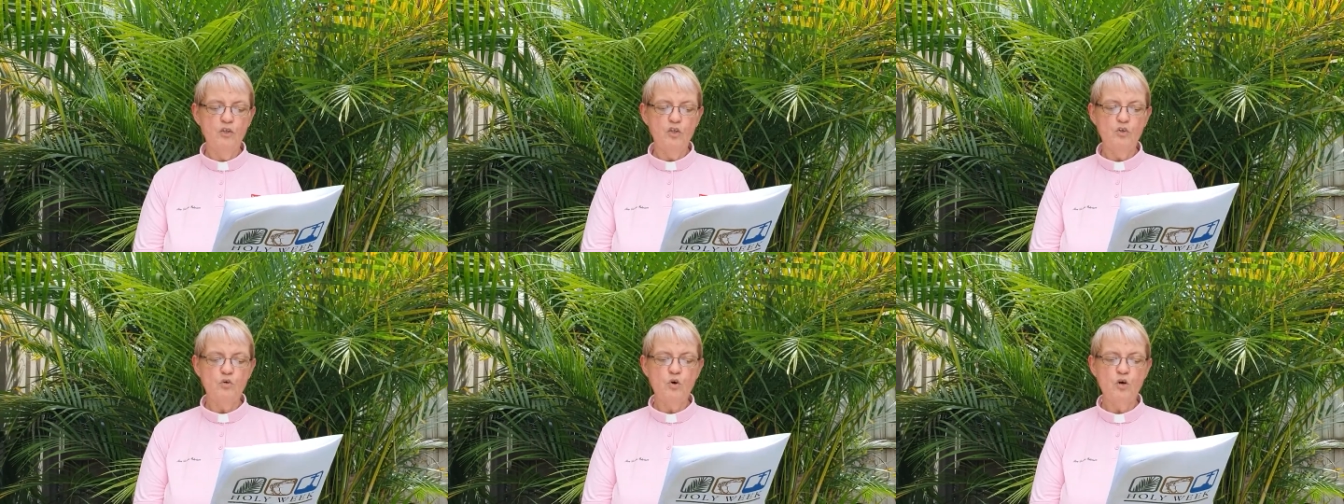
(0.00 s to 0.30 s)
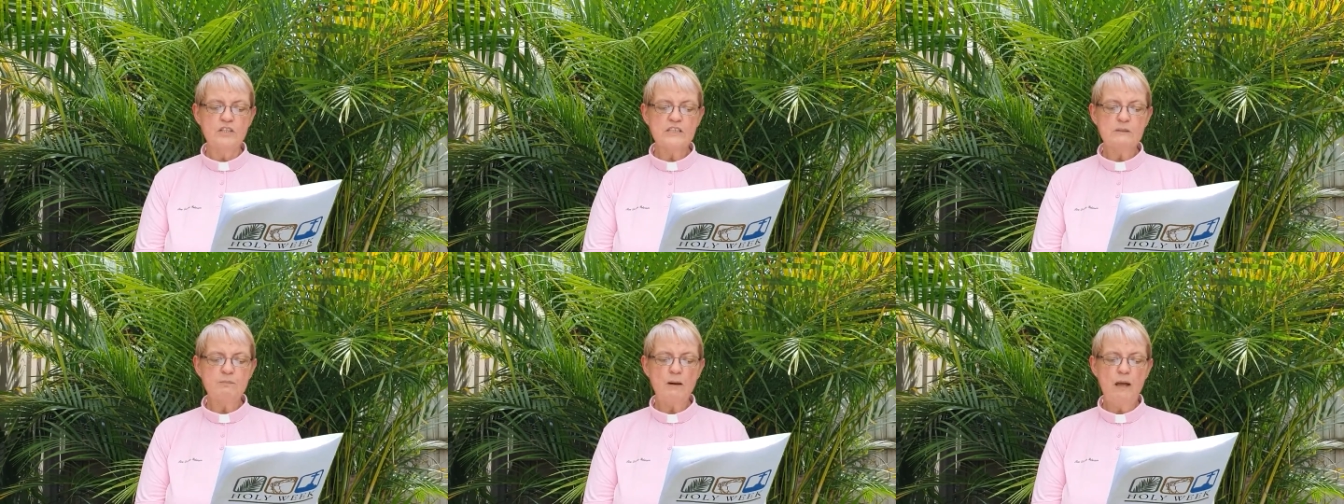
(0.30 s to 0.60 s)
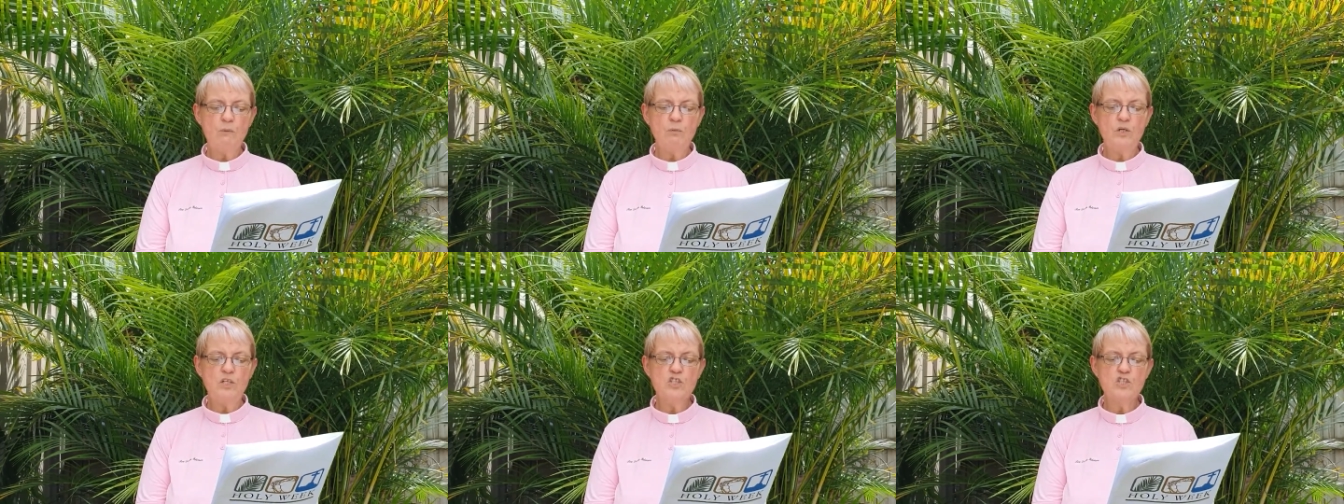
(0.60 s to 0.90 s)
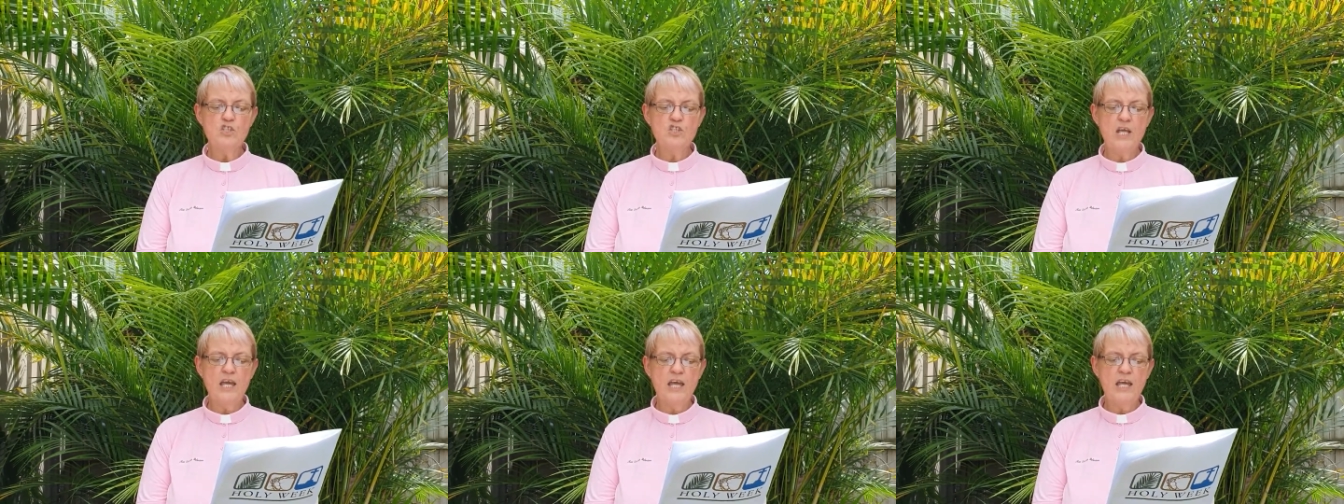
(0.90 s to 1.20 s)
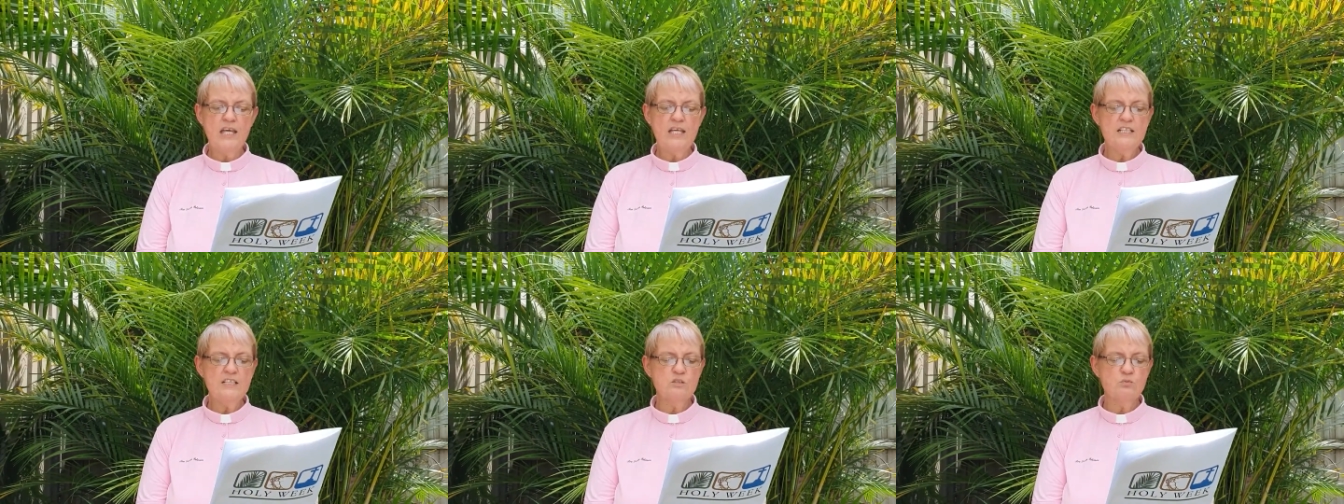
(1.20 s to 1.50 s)
cross, may we share
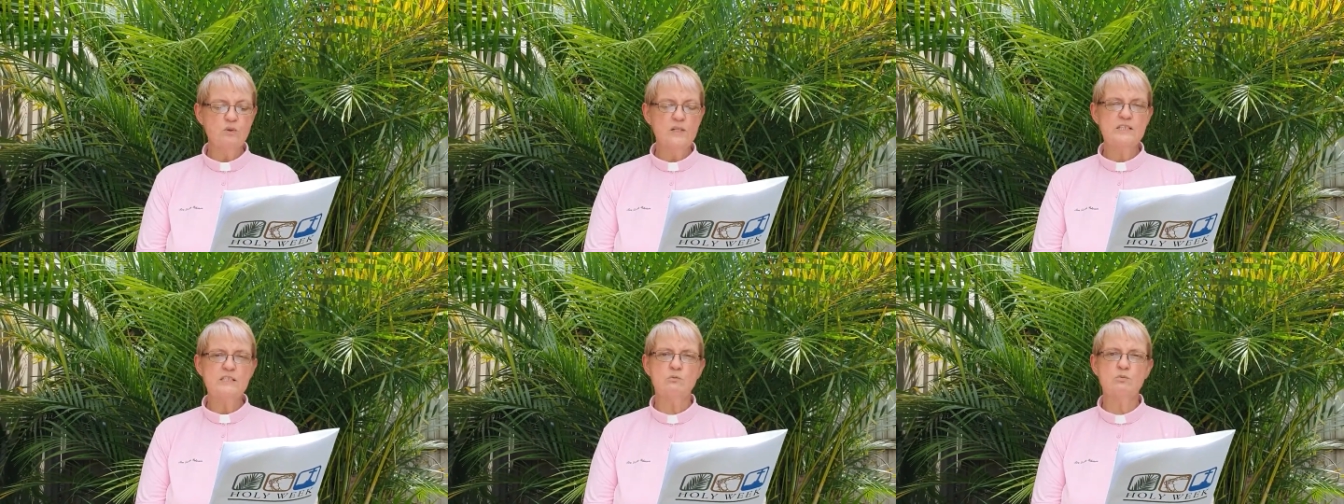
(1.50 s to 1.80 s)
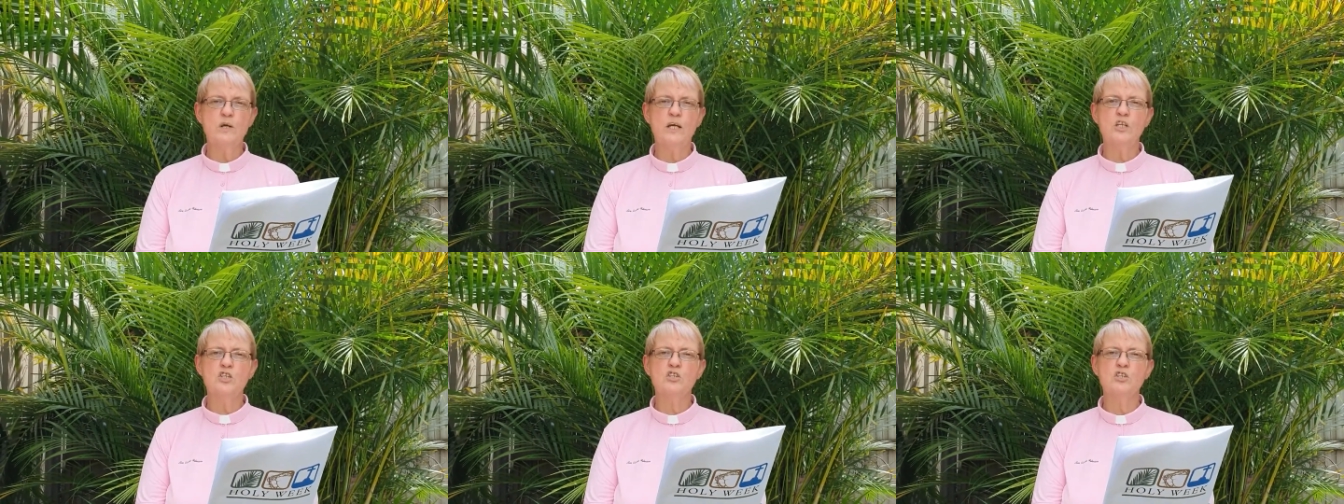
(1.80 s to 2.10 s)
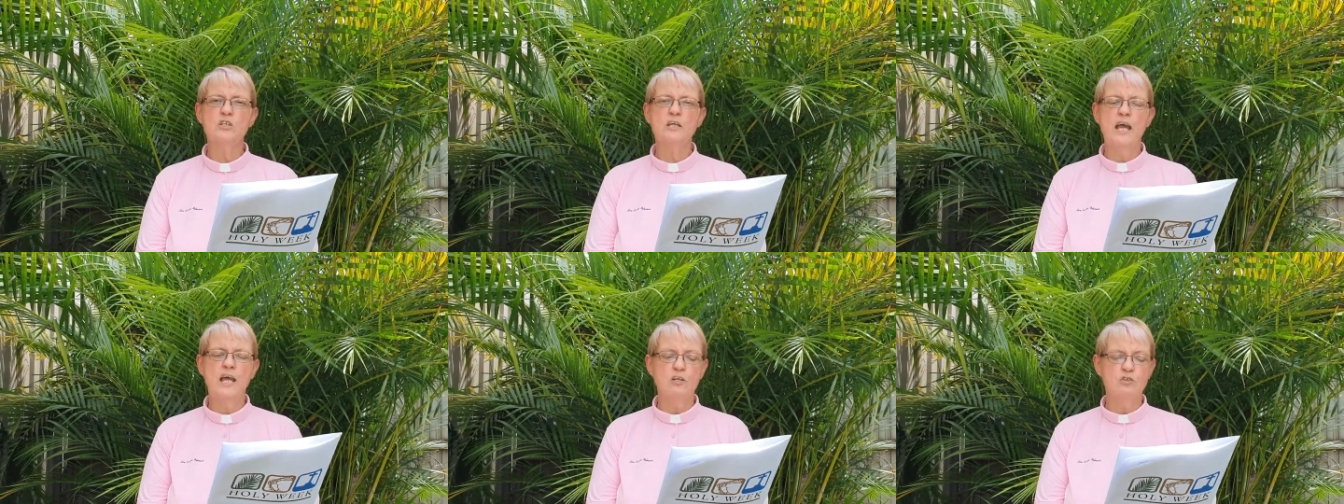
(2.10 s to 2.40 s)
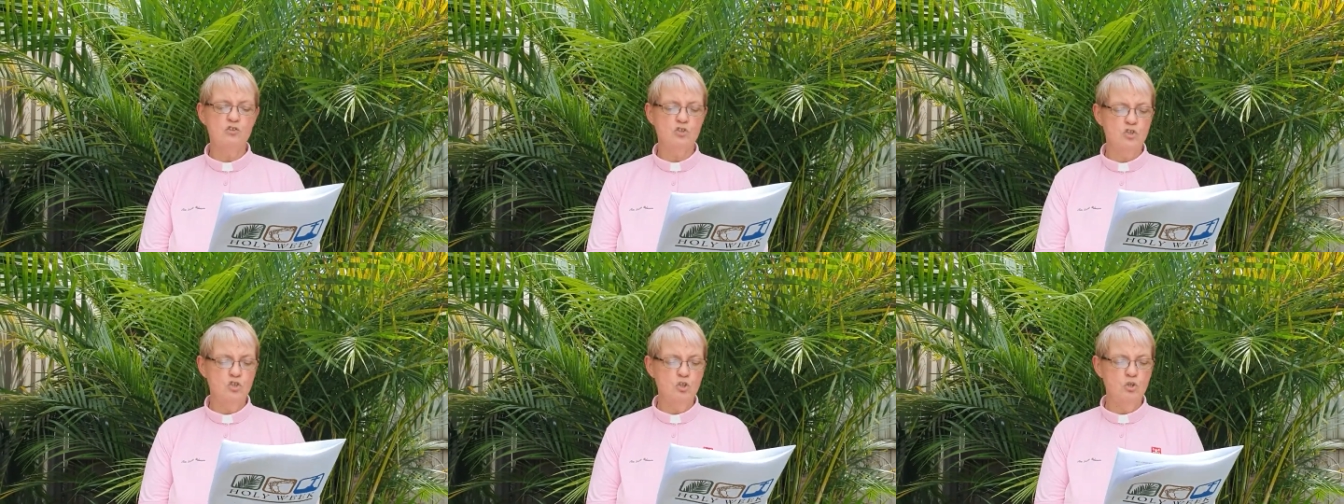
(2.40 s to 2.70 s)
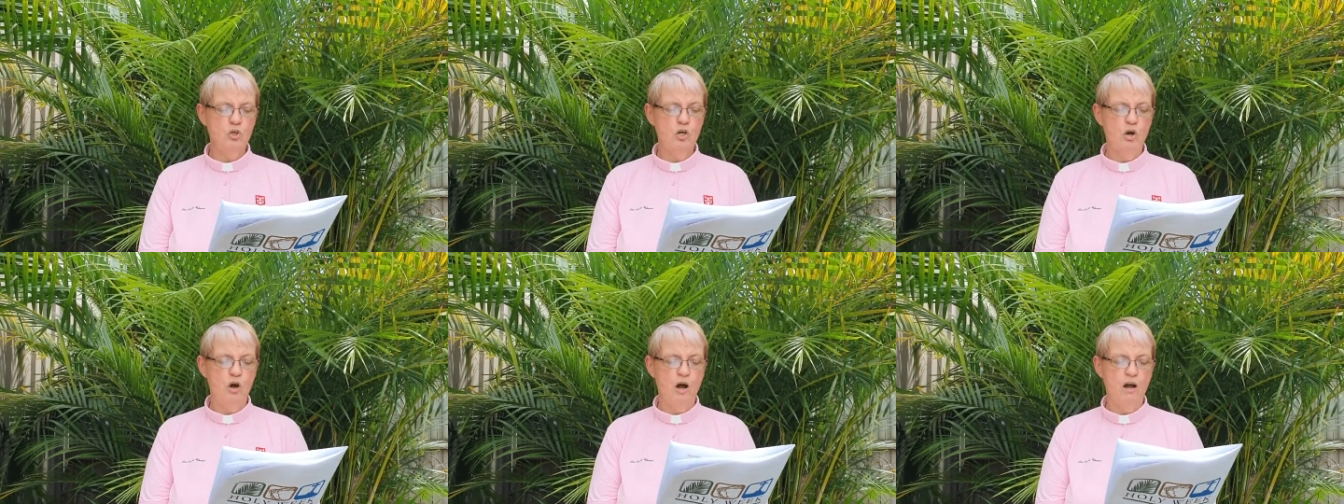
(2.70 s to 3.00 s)
his resurrection and new
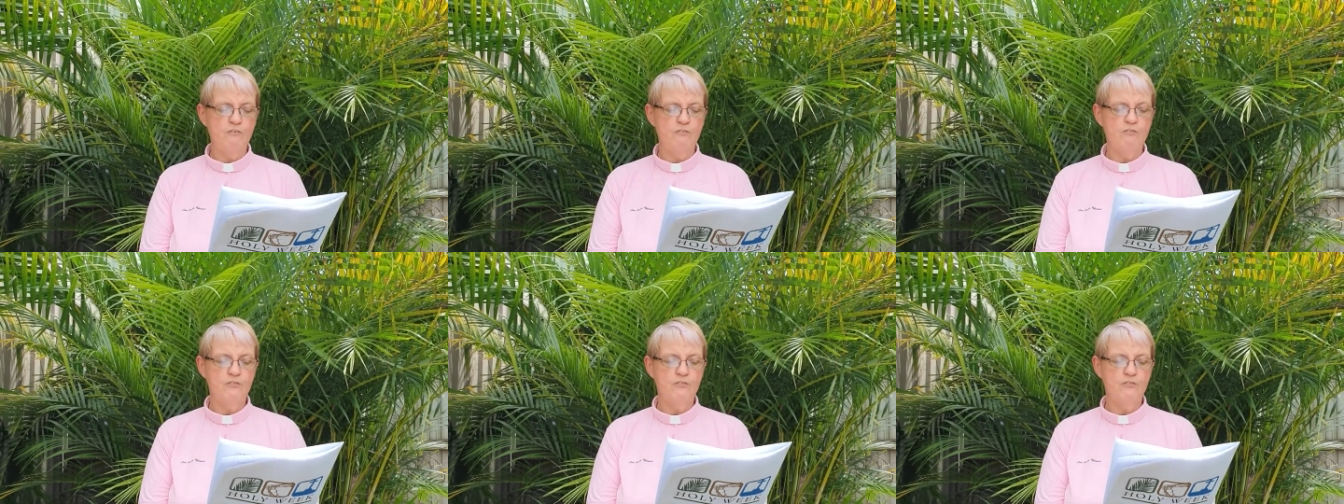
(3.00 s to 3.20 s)
life.